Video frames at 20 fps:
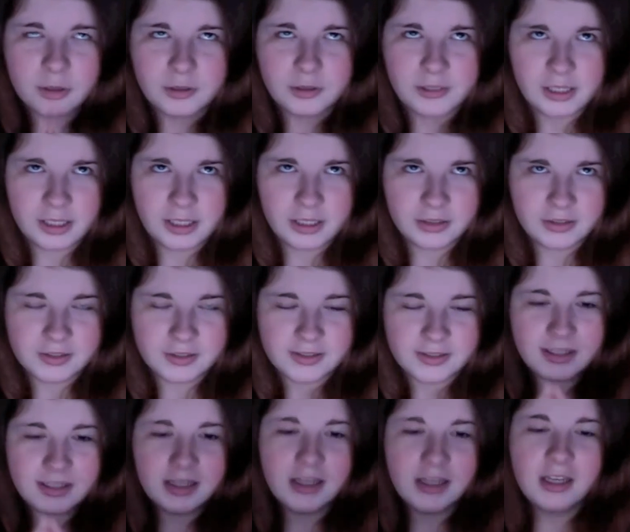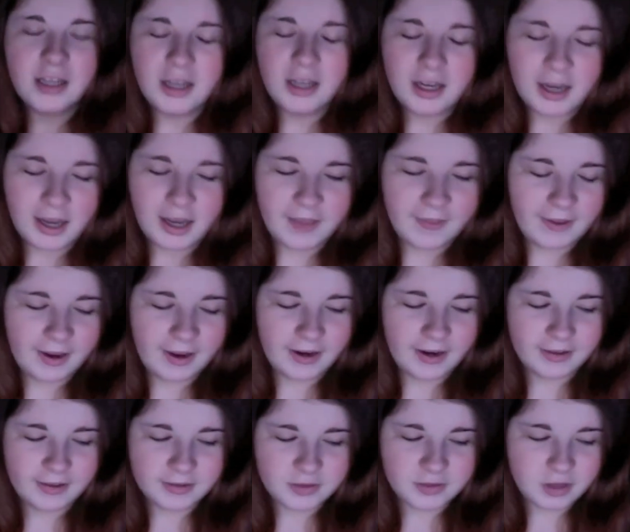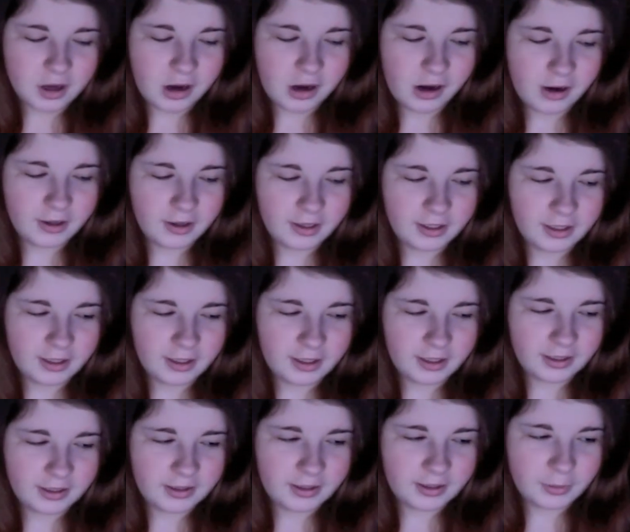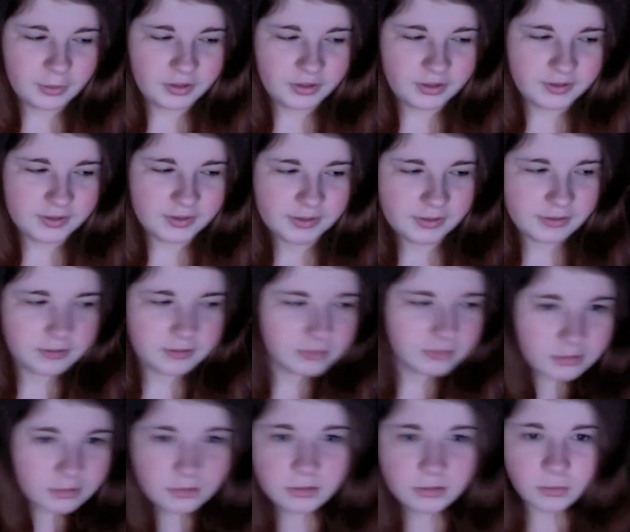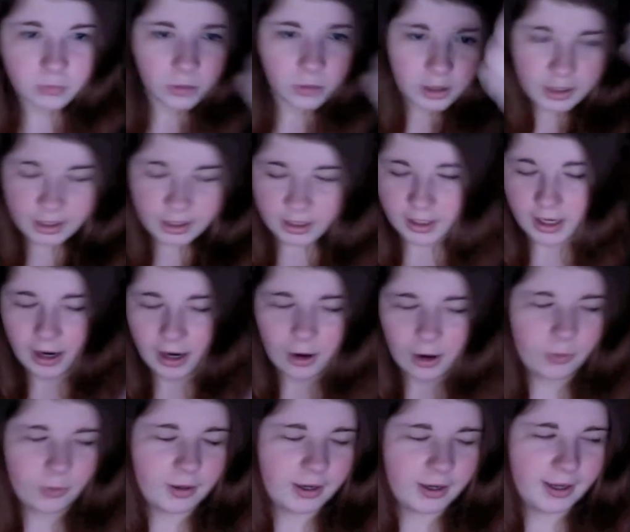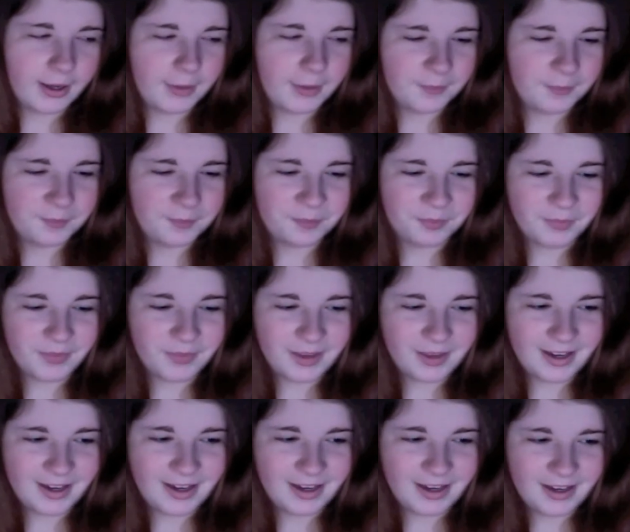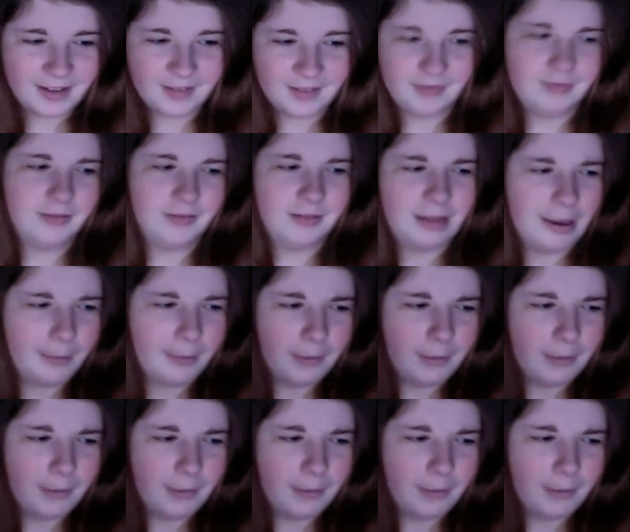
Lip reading: and he can just, and then the song, and they were just working it out, climbing